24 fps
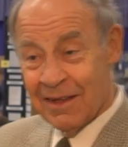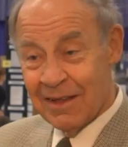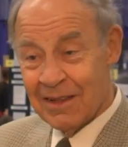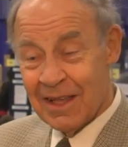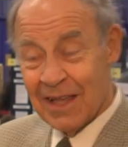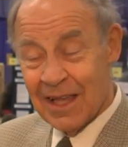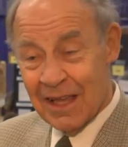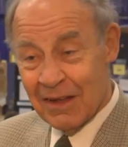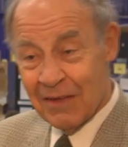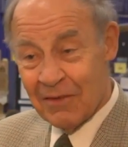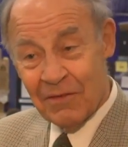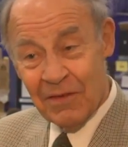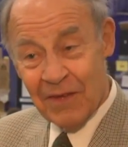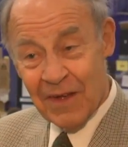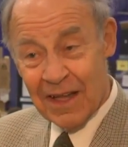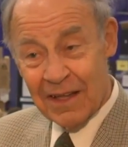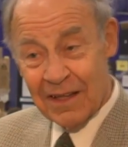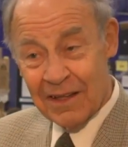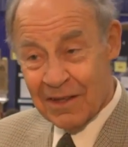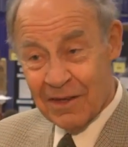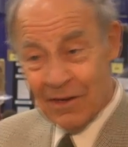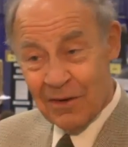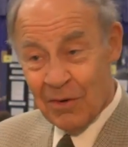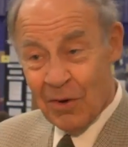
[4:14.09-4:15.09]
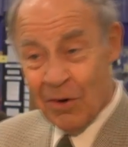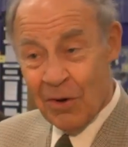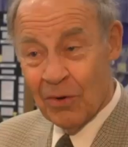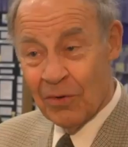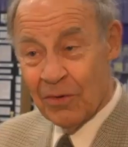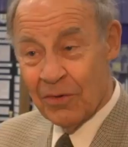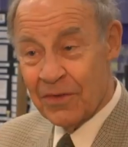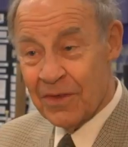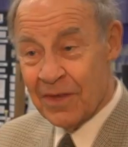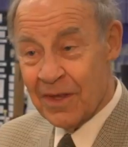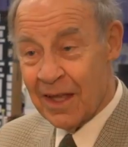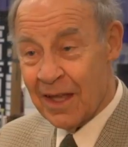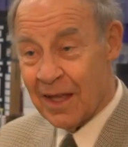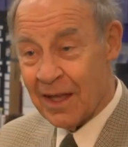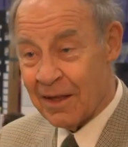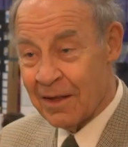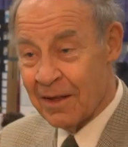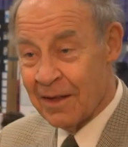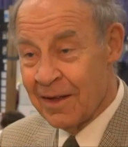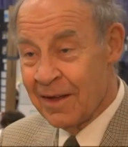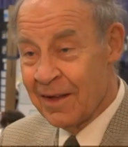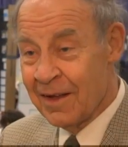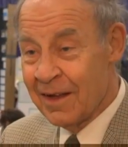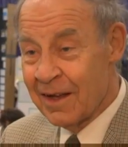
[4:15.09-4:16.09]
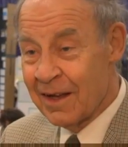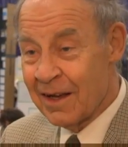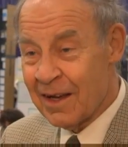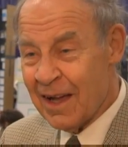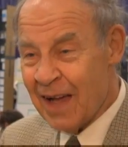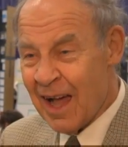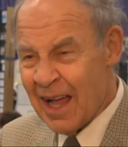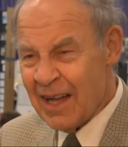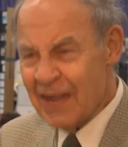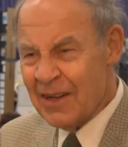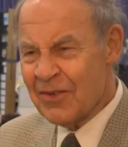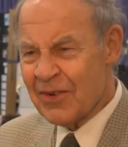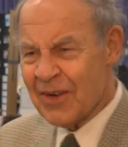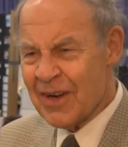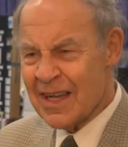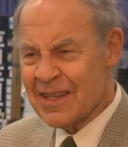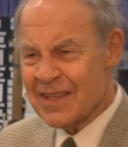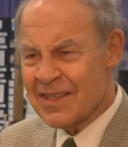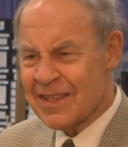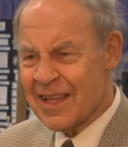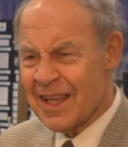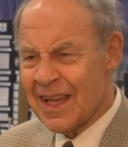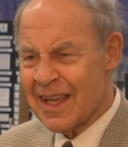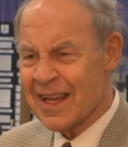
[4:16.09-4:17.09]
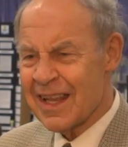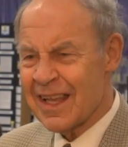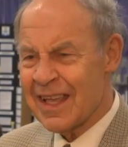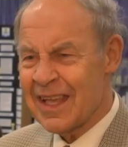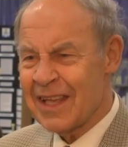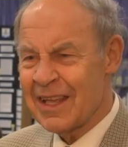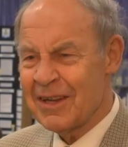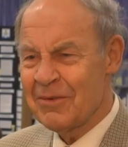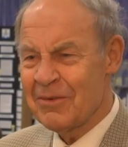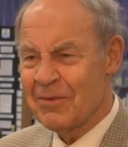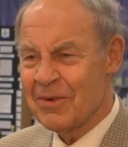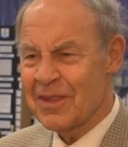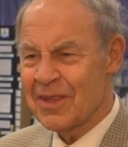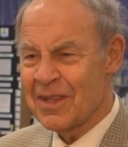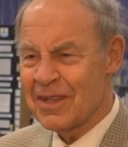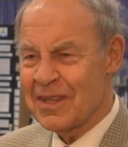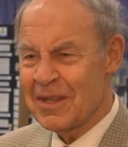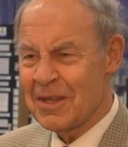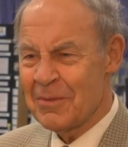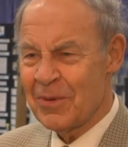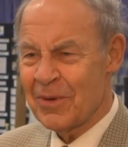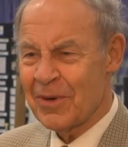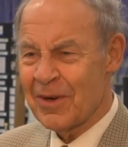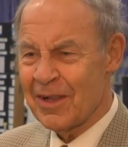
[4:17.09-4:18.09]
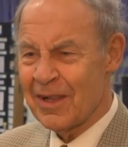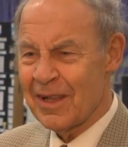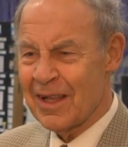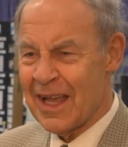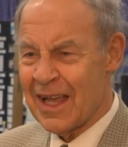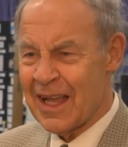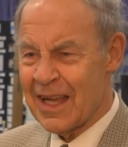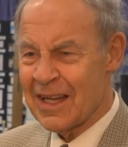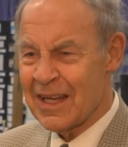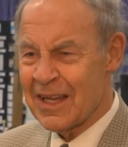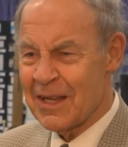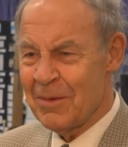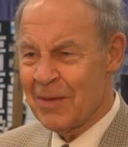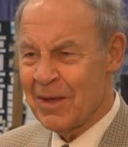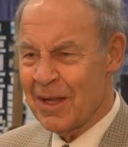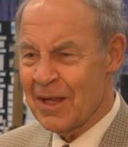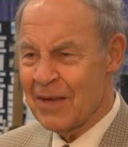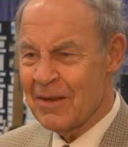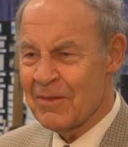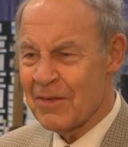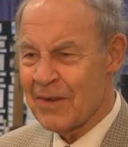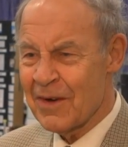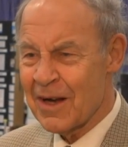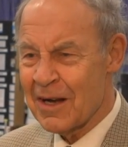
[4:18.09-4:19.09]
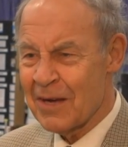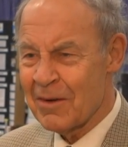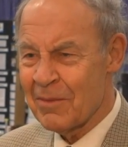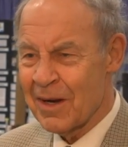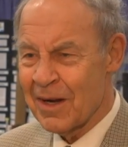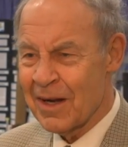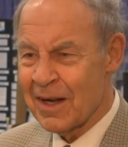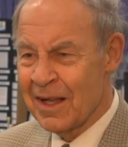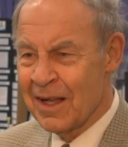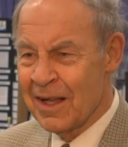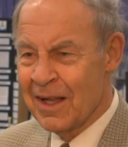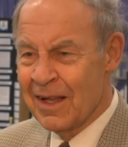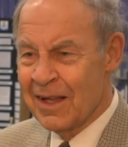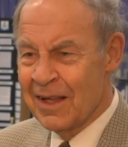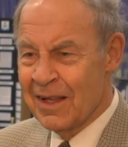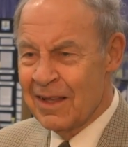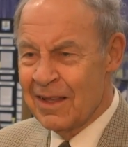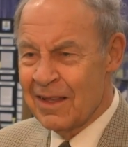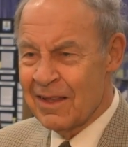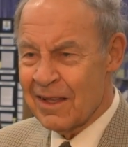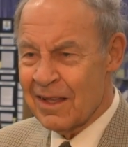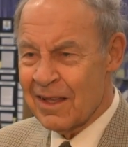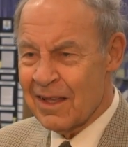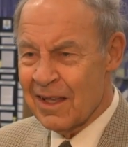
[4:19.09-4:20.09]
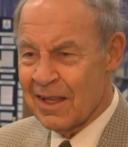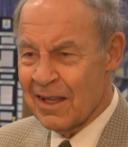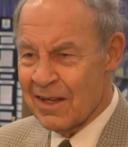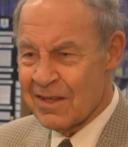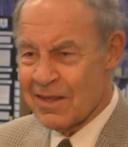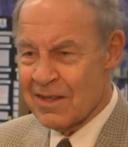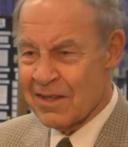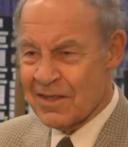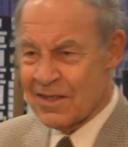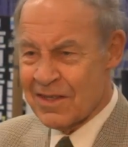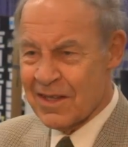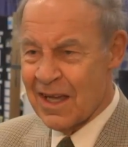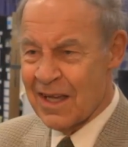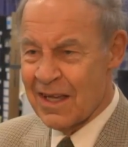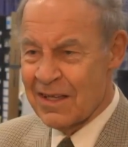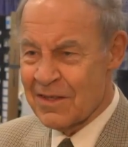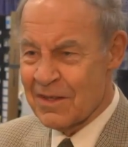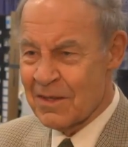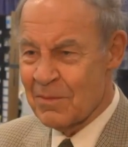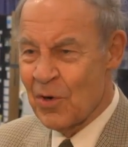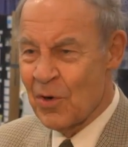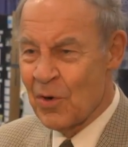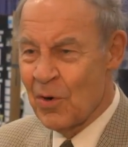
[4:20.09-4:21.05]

They invent their own thing. Contrast that again with a typical academic environment. The kid is assigned some